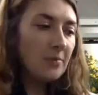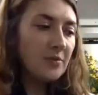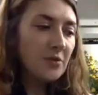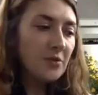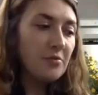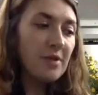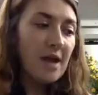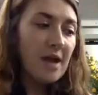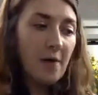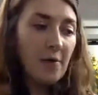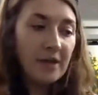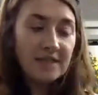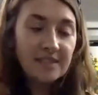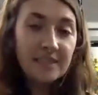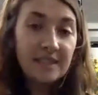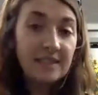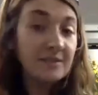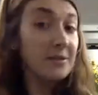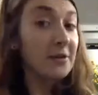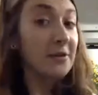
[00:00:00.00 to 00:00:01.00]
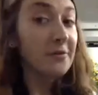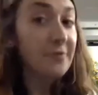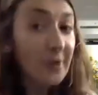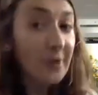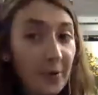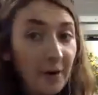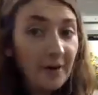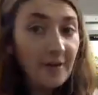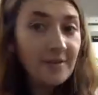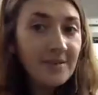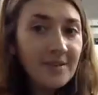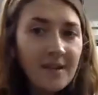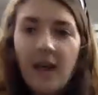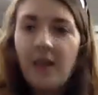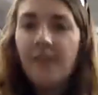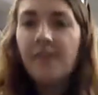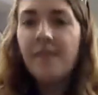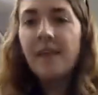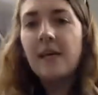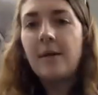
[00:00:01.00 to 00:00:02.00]
So now we get to the fun part
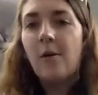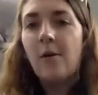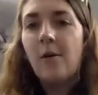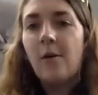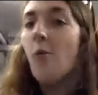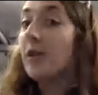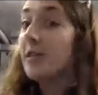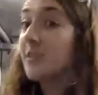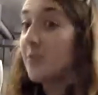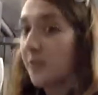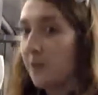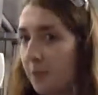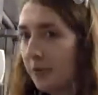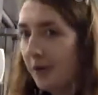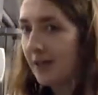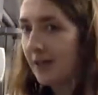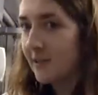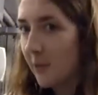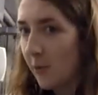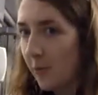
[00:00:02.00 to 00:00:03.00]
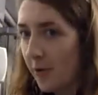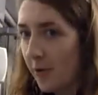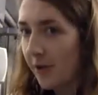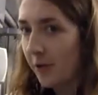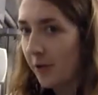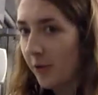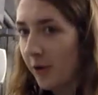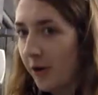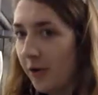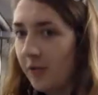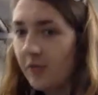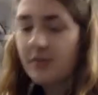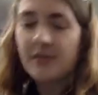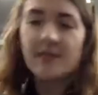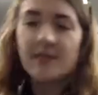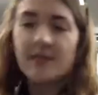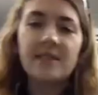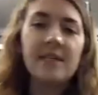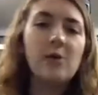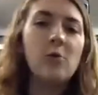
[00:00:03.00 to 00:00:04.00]
and think about what sort of plants we want to grow
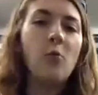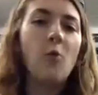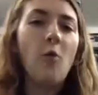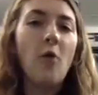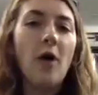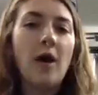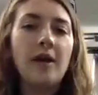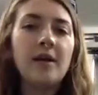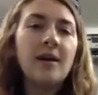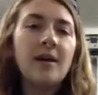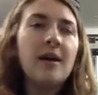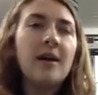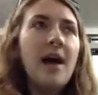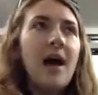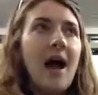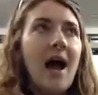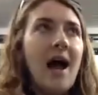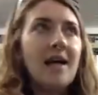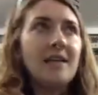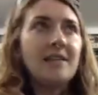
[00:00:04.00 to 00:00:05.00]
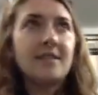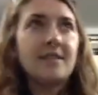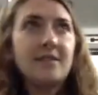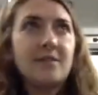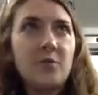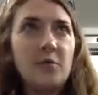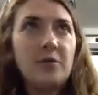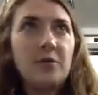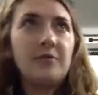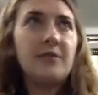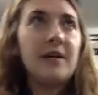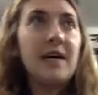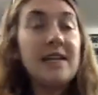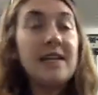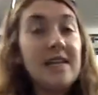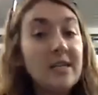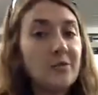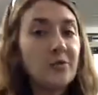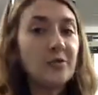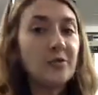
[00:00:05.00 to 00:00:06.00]
to see what has sort of an
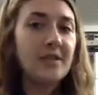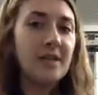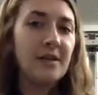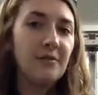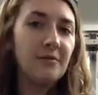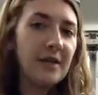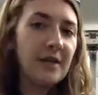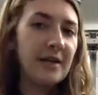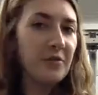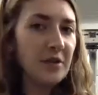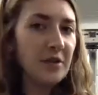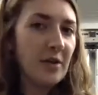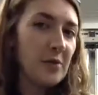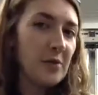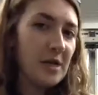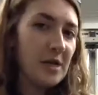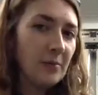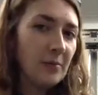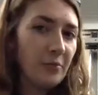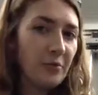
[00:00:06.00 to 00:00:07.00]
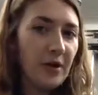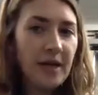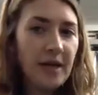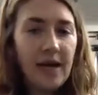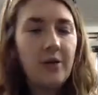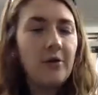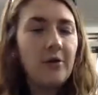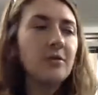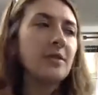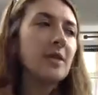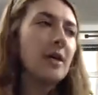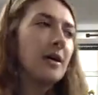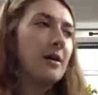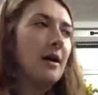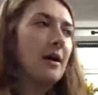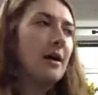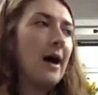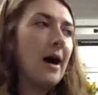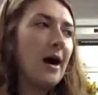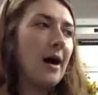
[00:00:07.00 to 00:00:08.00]
interesting flavor that we can bring out.
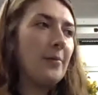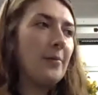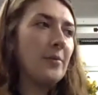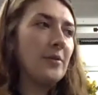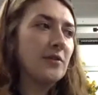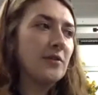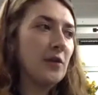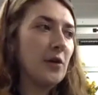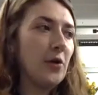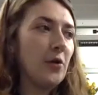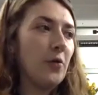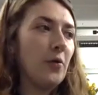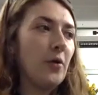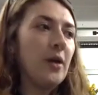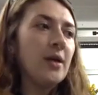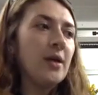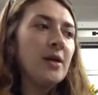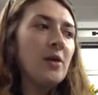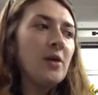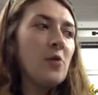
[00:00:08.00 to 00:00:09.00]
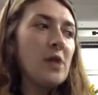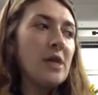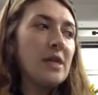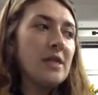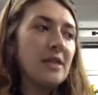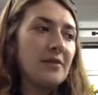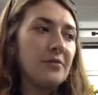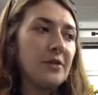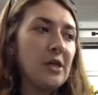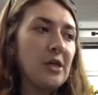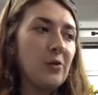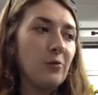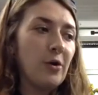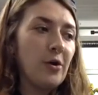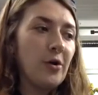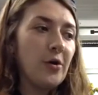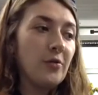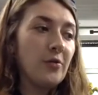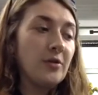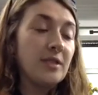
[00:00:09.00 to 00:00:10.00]
So we can definitely
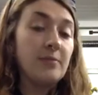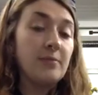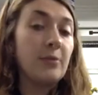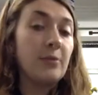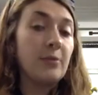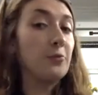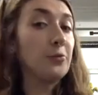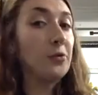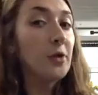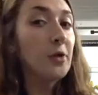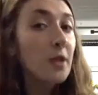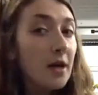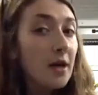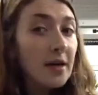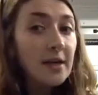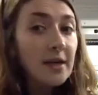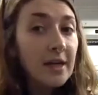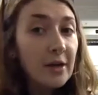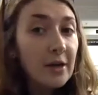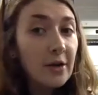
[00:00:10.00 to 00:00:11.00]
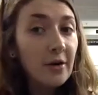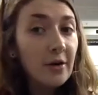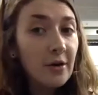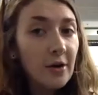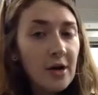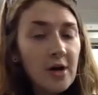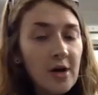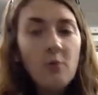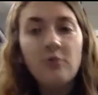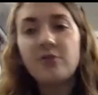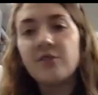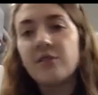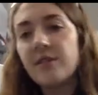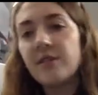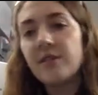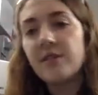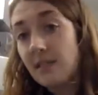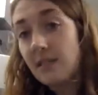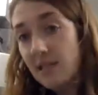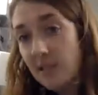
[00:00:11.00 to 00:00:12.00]
grow some arugula in here, which is
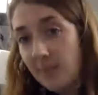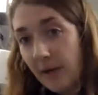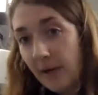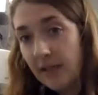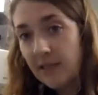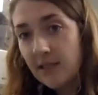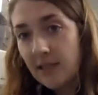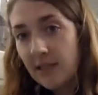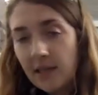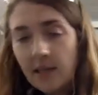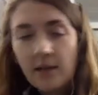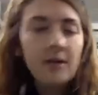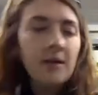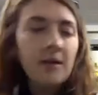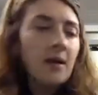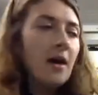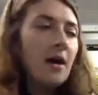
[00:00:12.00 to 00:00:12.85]
nice and spicy.